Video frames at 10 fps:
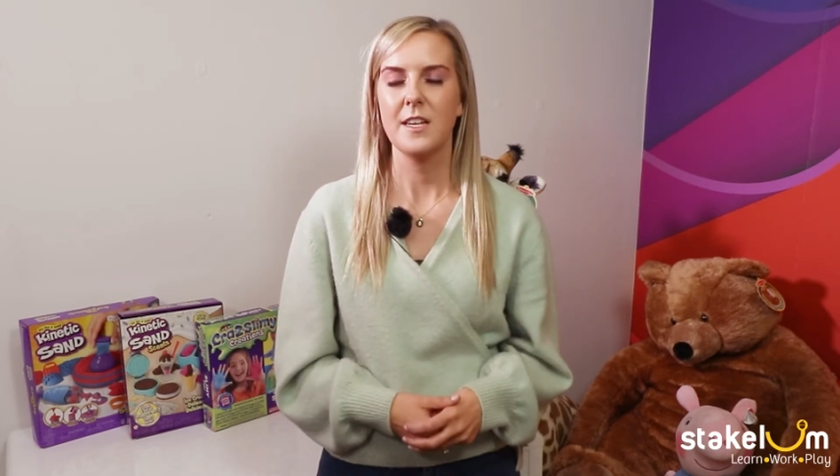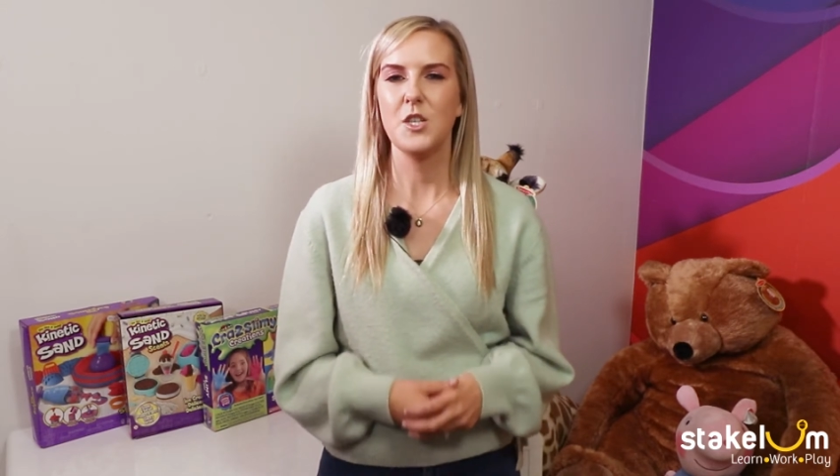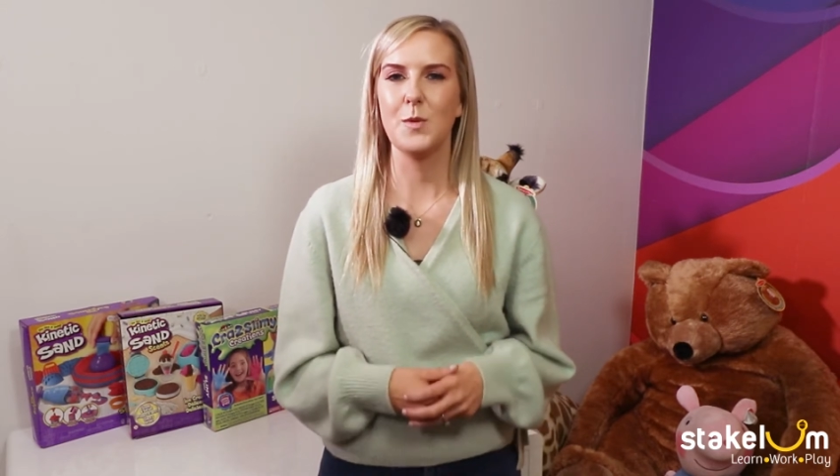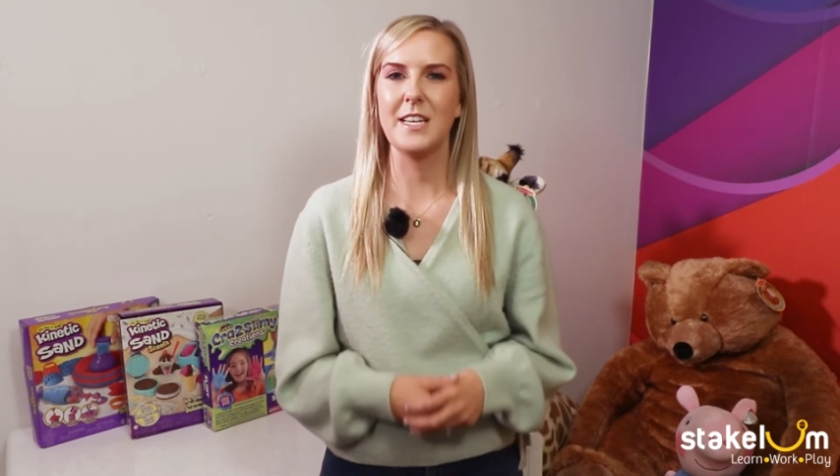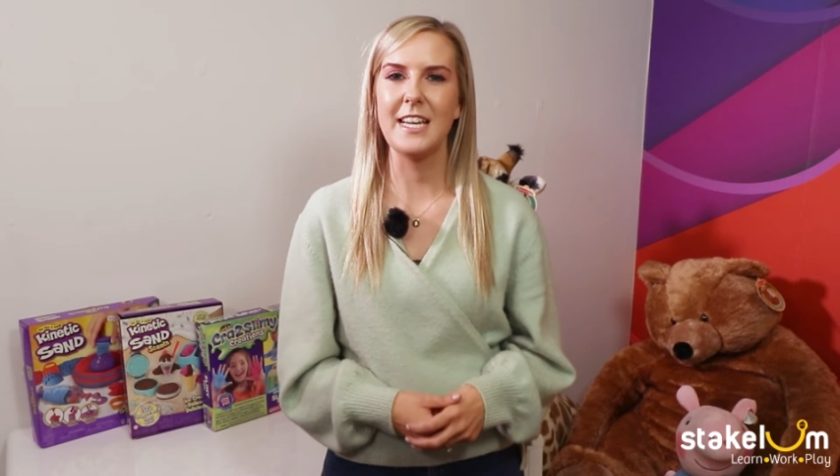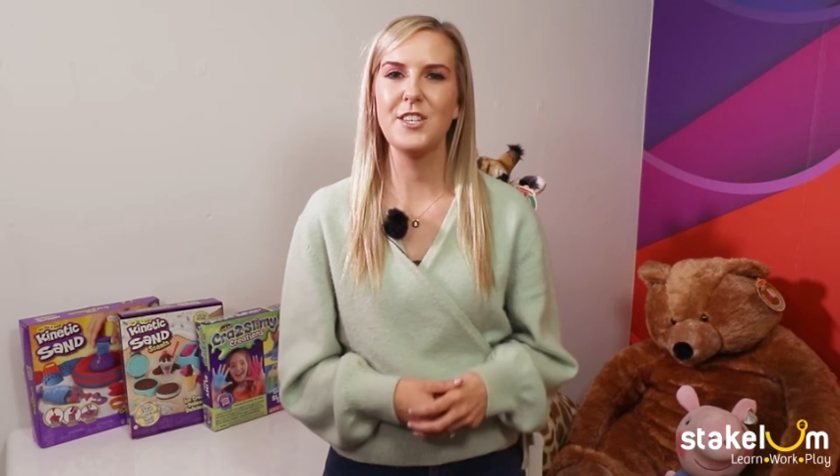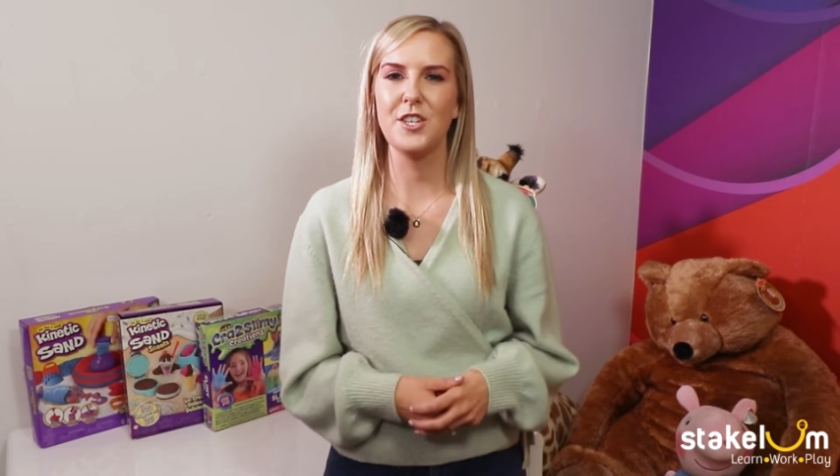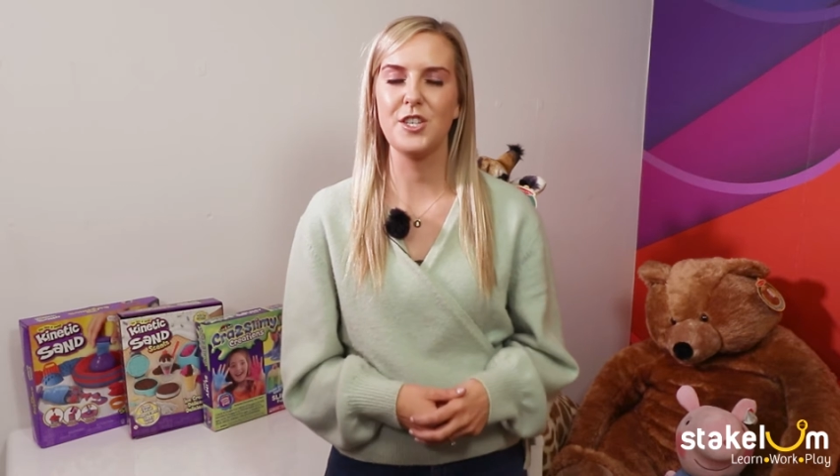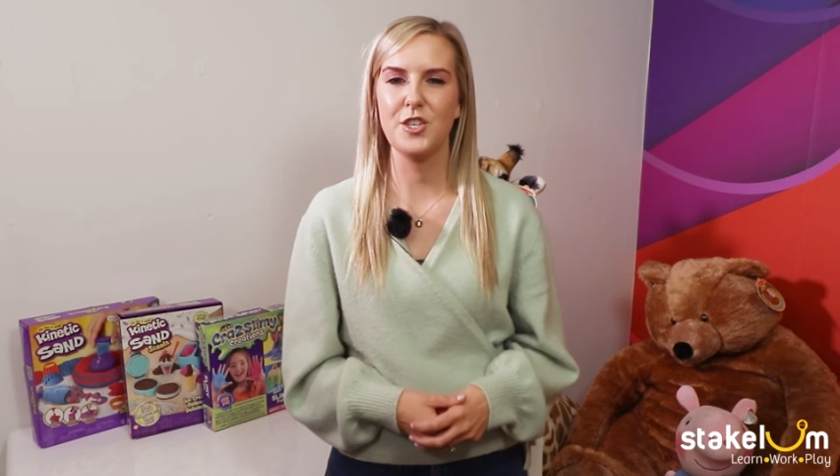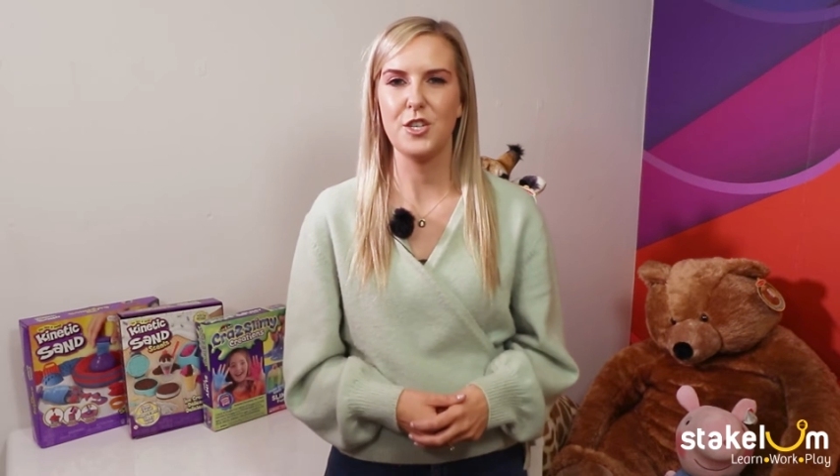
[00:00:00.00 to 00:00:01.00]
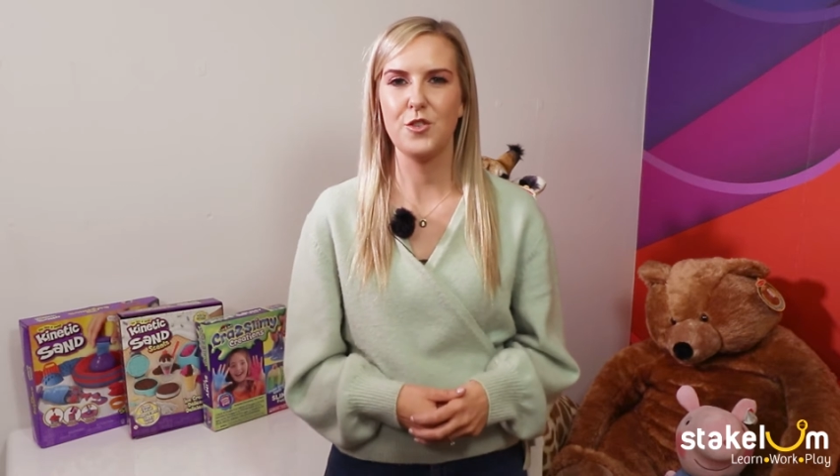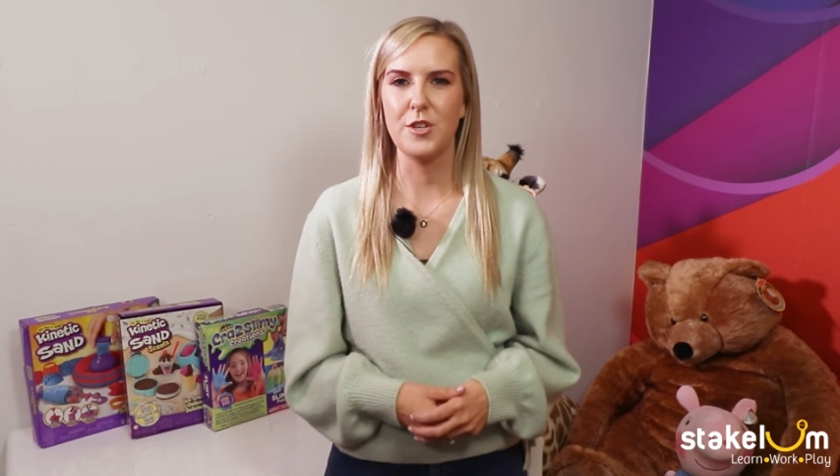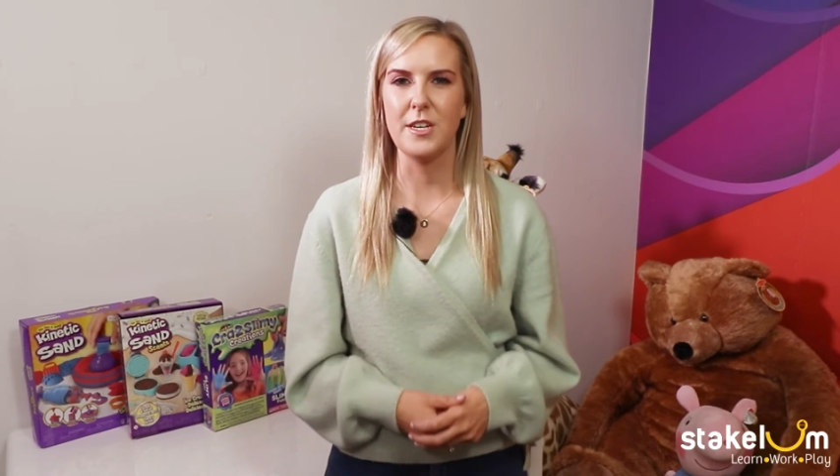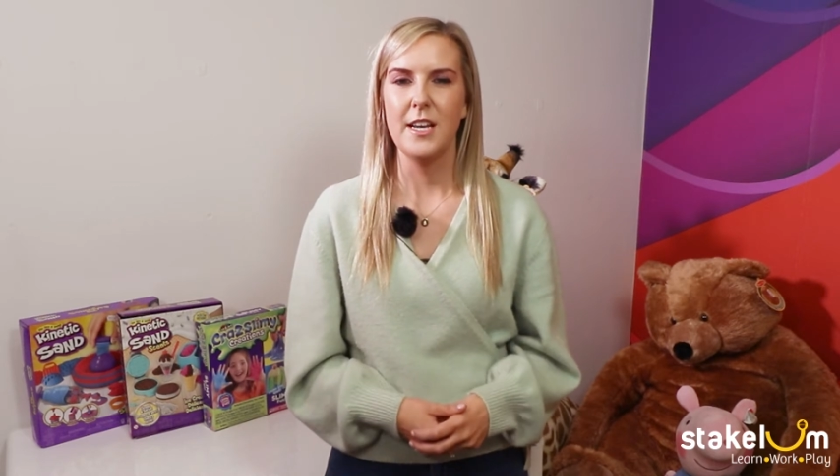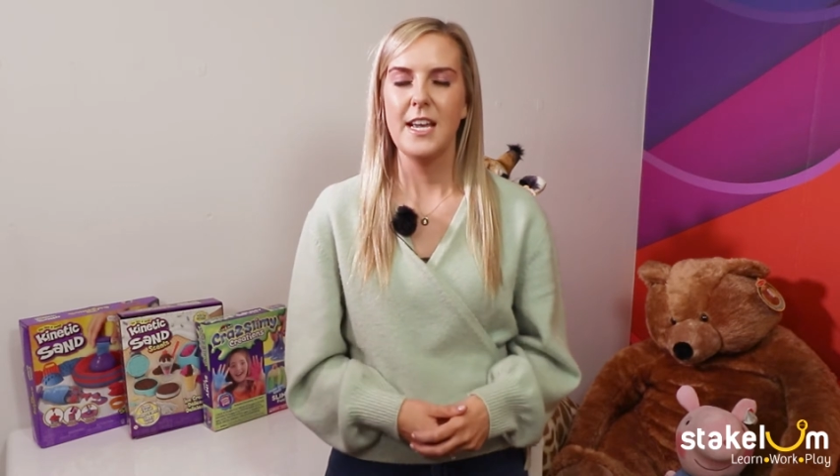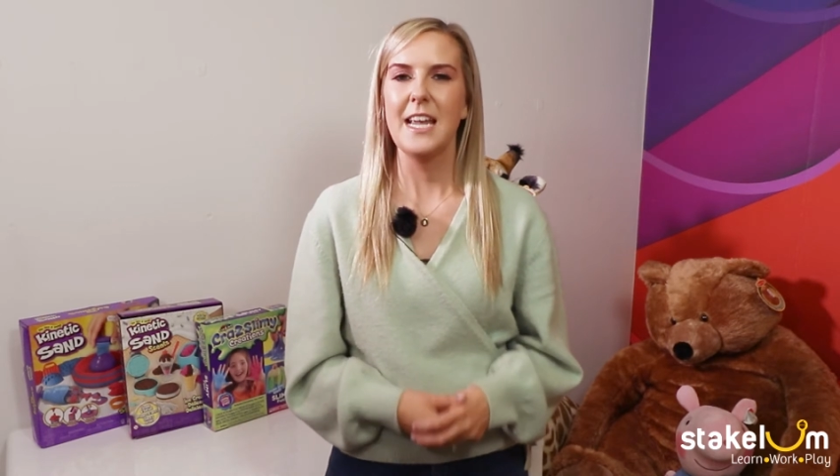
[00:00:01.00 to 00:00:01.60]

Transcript: to engage our children